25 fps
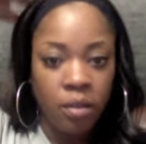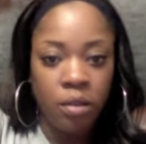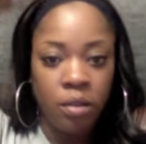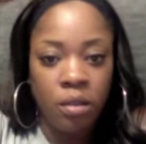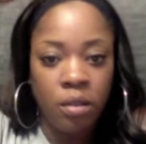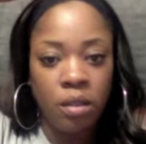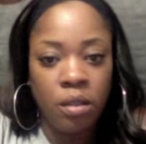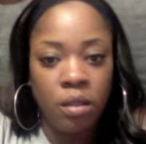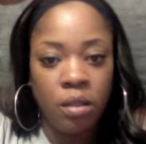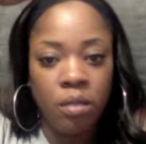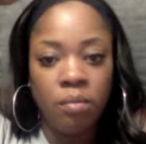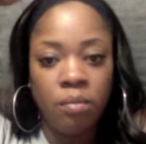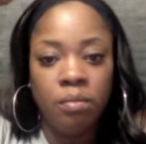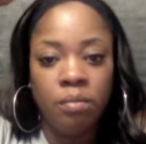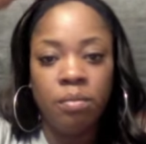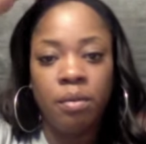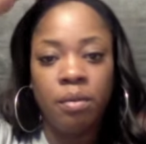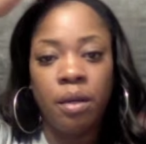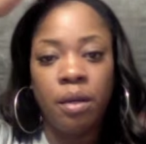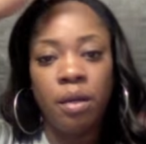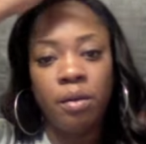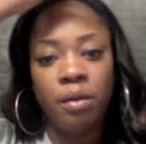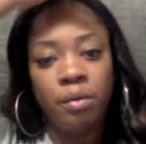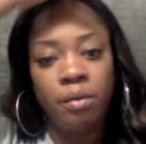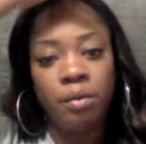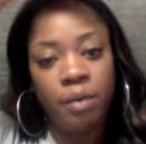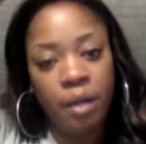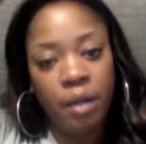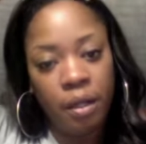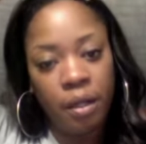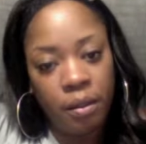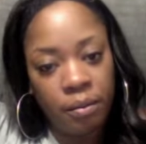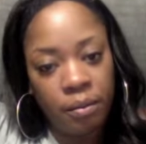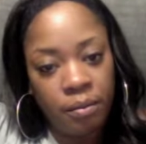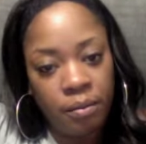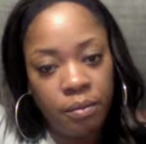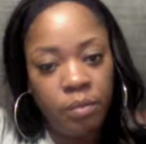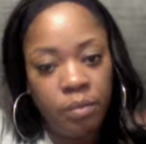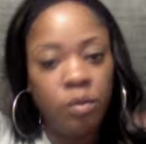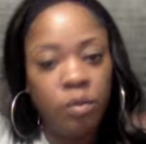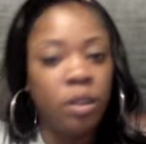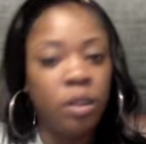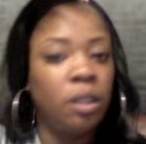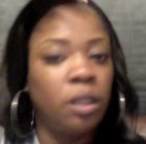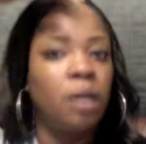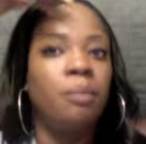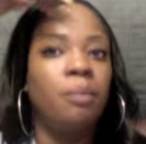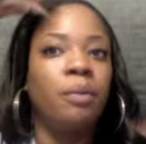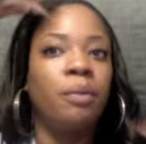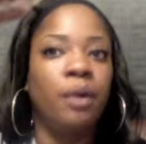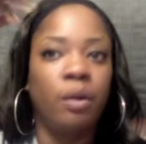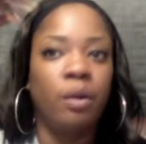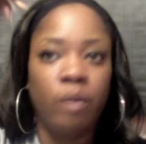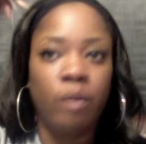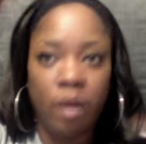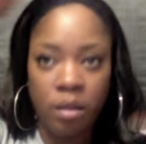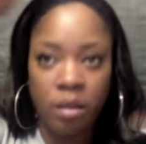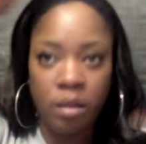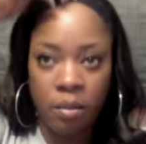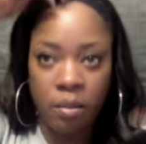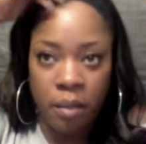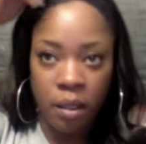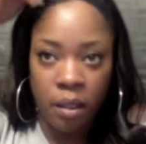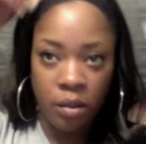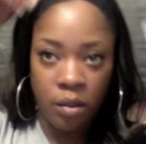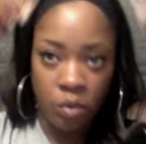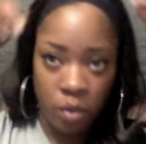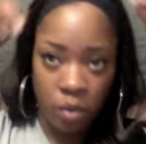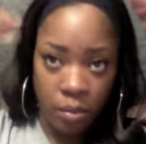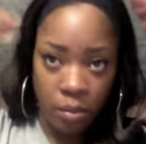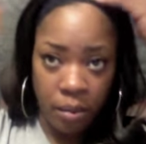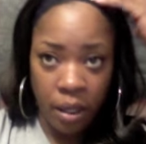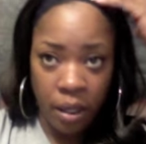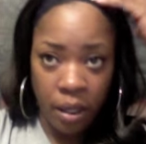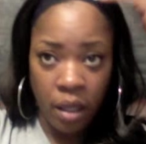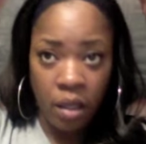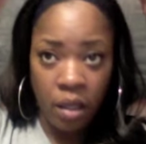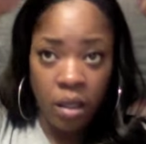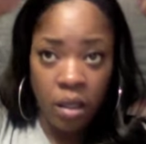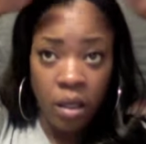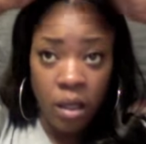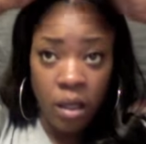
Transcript: Then bring it around. Well, not bring it around because I'm not doing a bang.